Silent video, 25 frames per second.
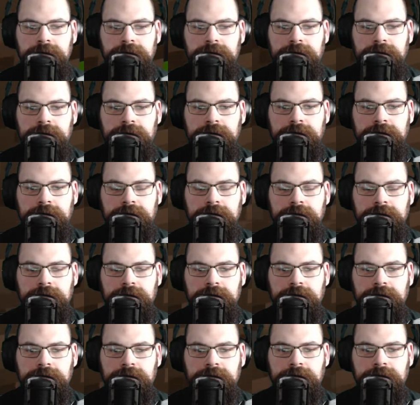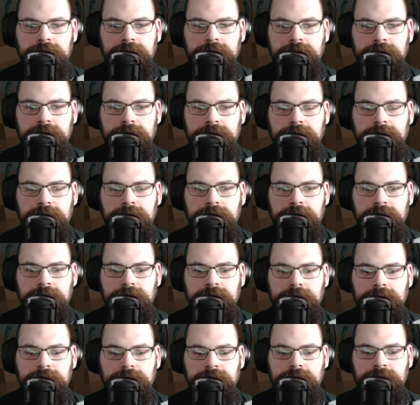
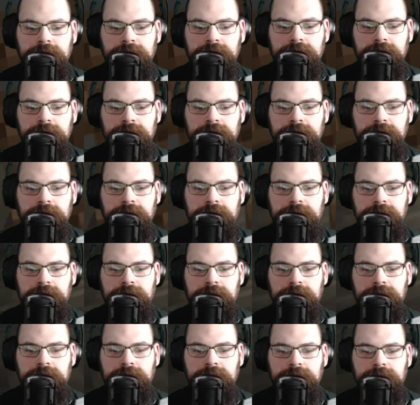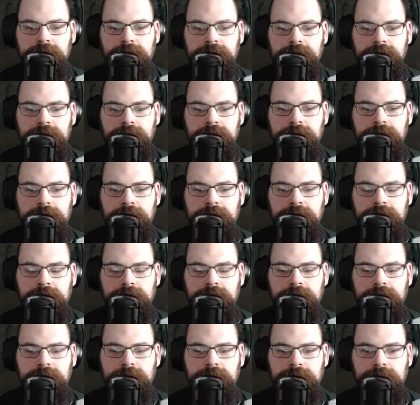
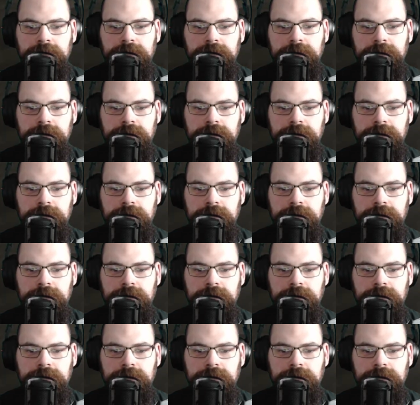The person shown says nothing.